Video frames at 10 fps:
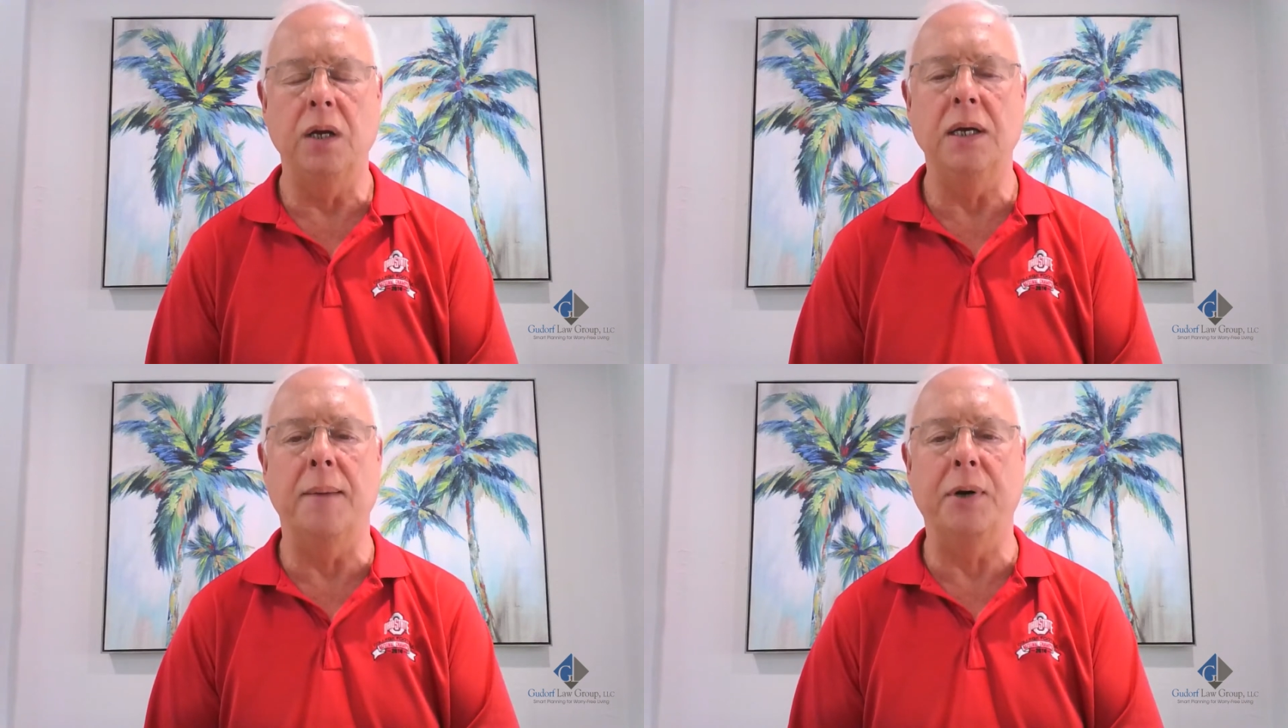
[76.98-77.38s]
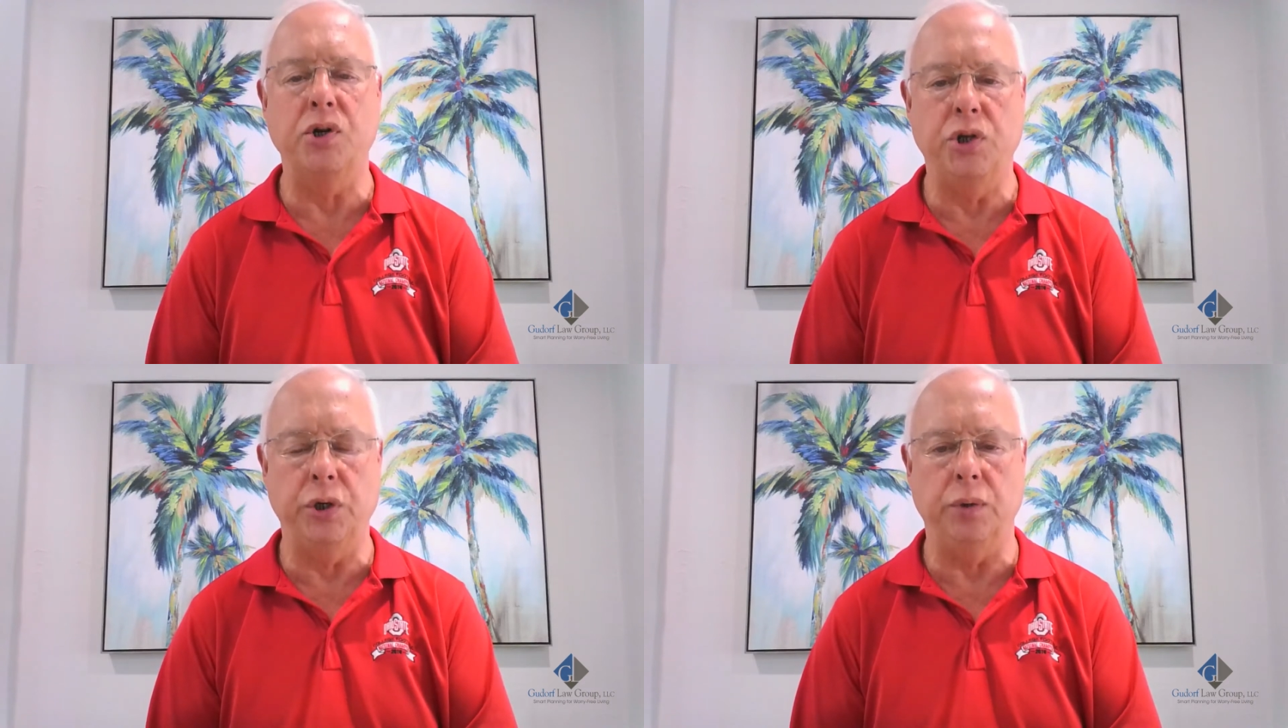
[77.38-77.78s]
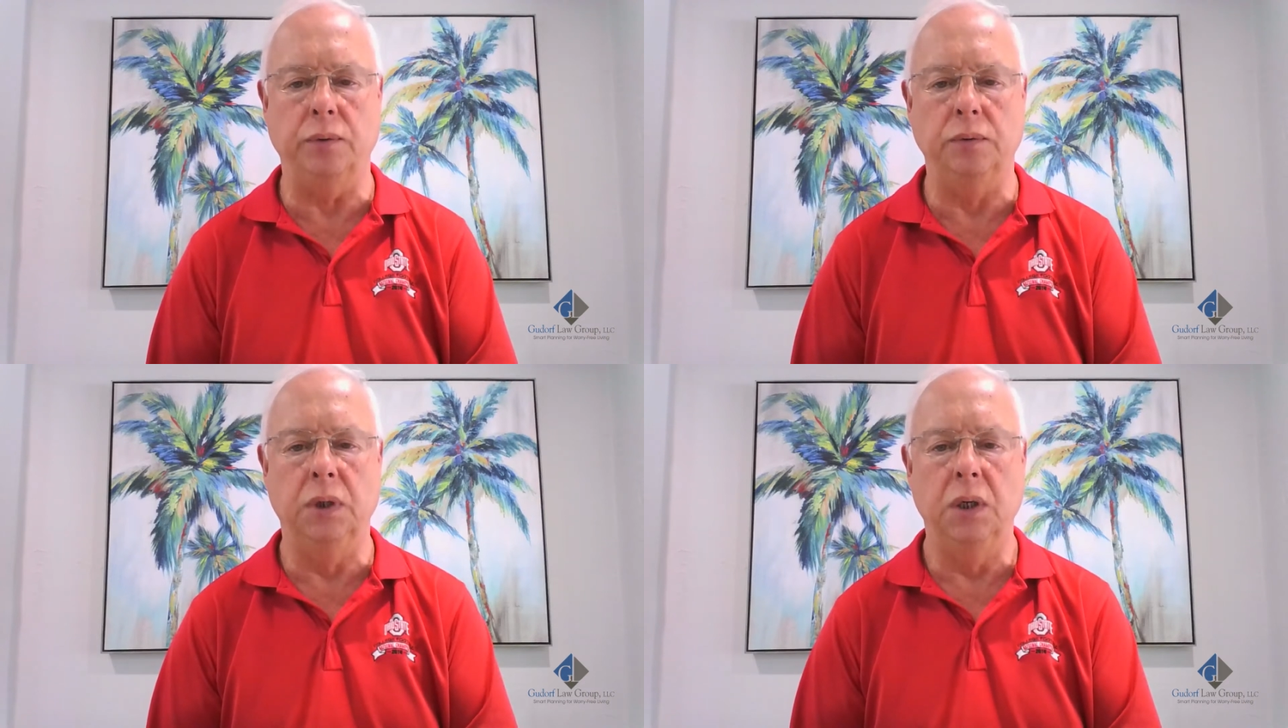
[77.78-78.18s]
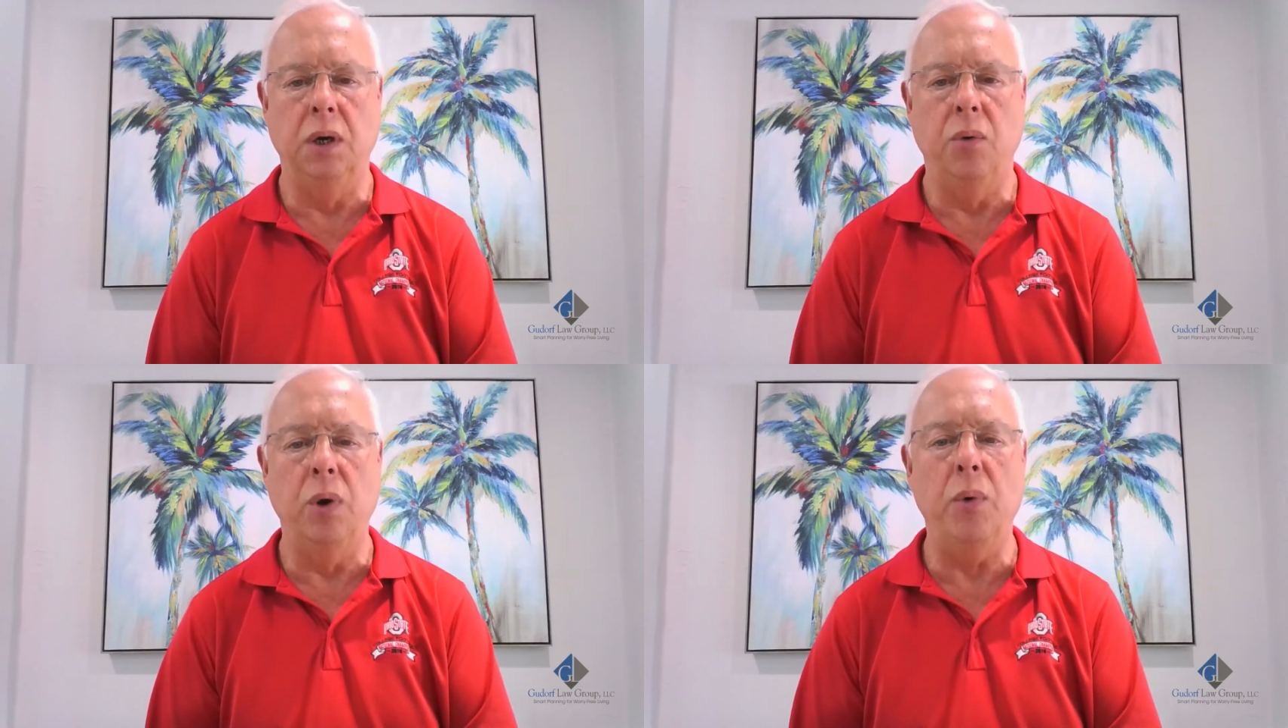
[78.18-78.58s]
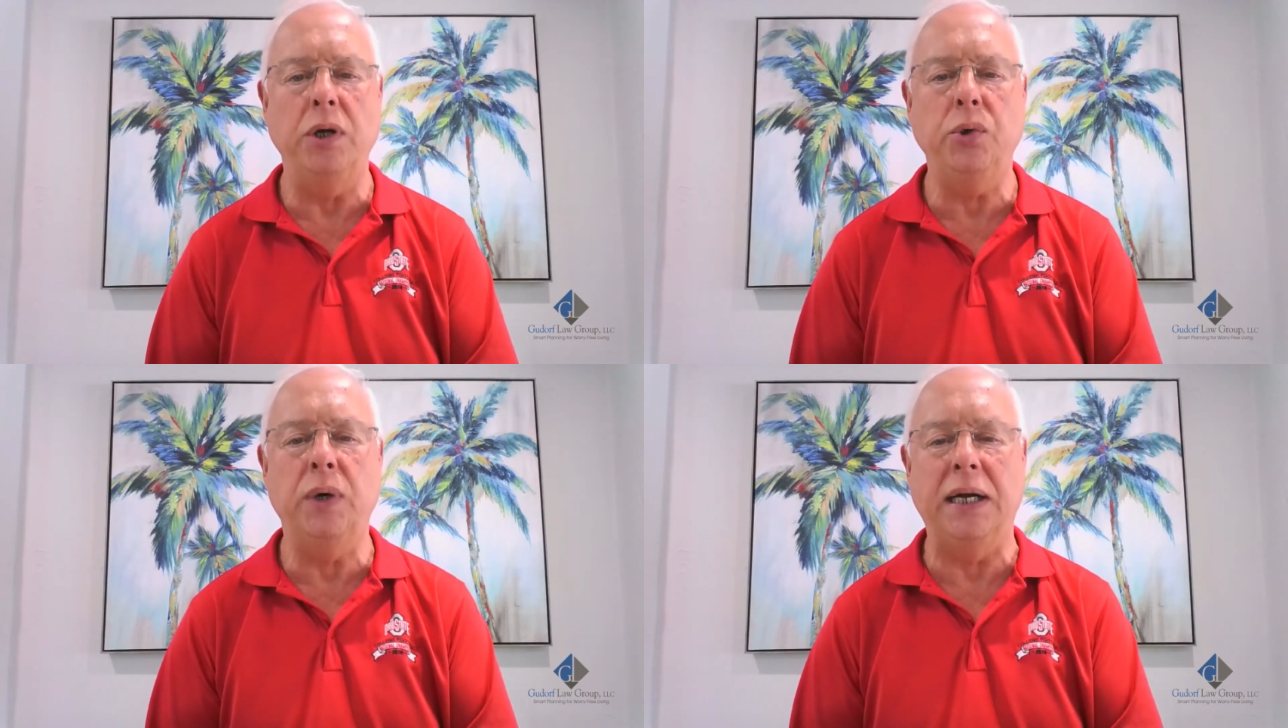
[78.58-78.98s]
Number two, we
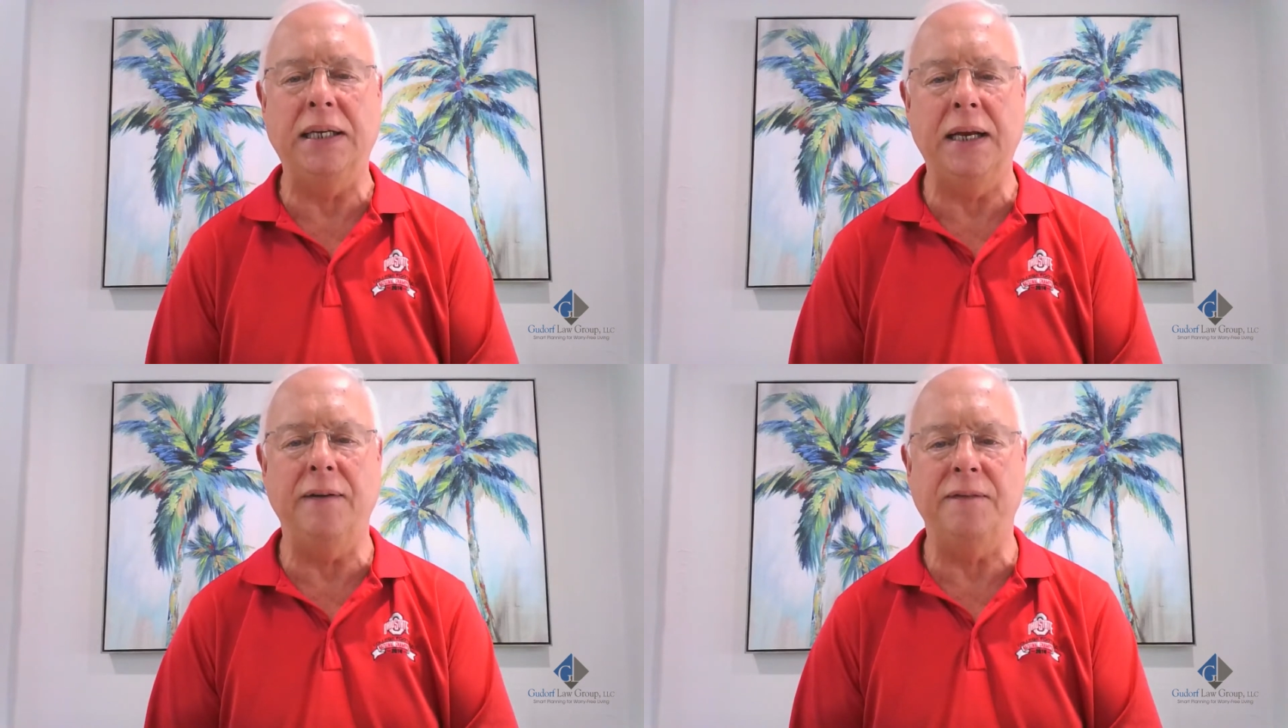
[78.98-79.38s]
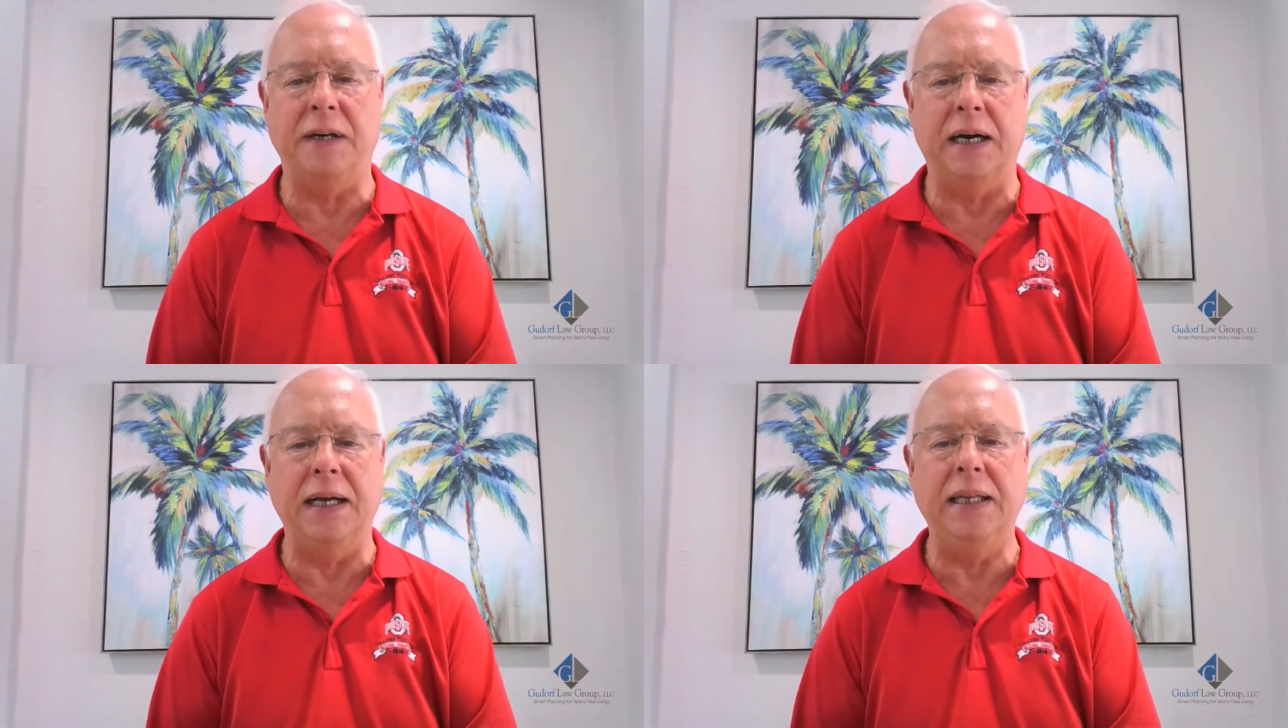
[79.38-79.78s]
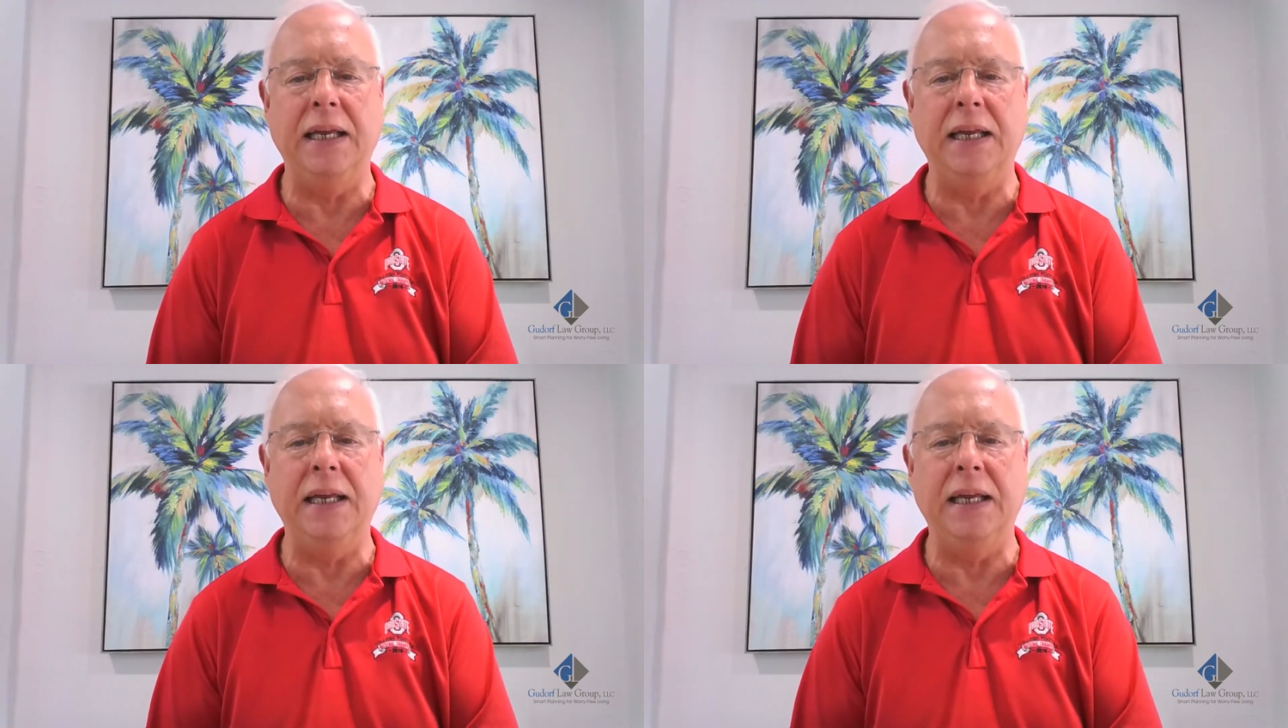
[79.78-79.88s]
want to identify